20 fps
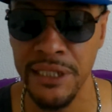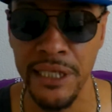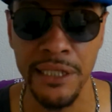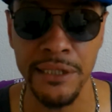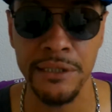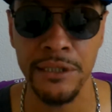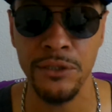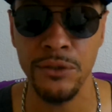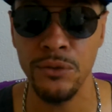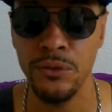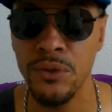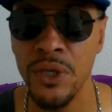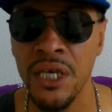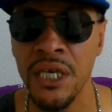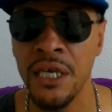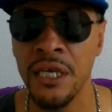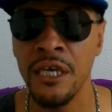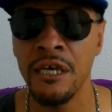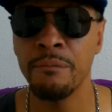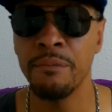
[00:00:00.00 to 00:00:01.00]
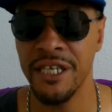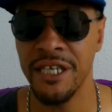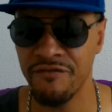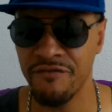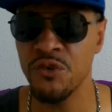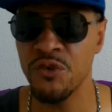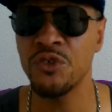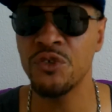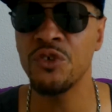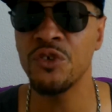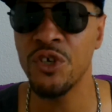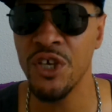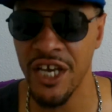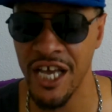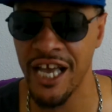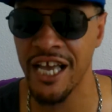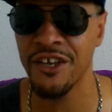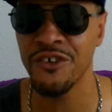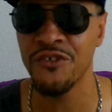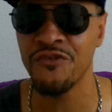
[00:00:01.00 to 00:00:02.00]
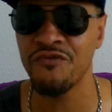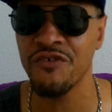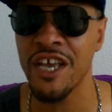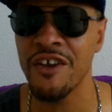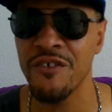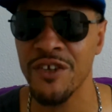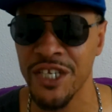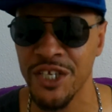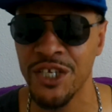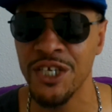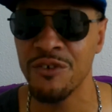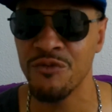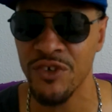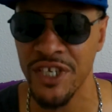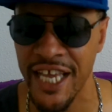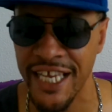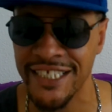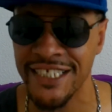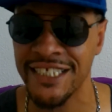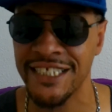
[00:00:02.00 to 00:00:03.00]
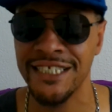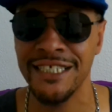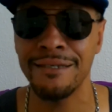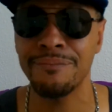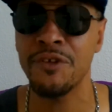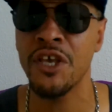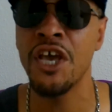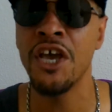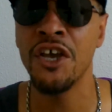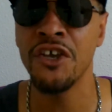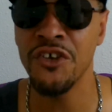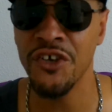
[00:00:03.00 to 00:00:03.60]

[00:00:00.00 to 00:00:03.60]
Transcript: That's cool, but if you do, if you're in good relationships,